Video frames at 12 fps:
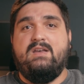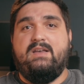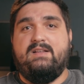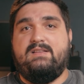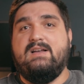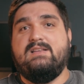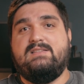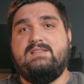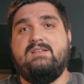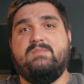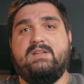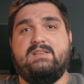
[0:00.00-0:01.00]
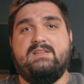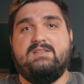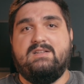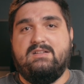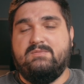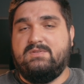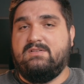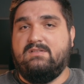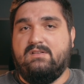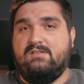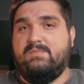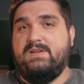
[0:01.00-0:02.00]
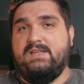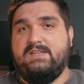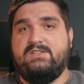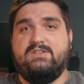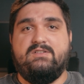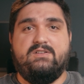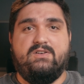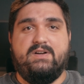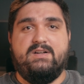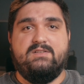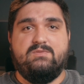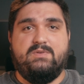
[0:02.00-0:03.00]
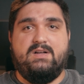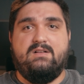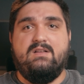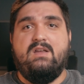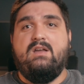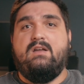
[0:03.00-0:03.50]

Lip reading: it does seem like these clips are a little bit easier to grade as well.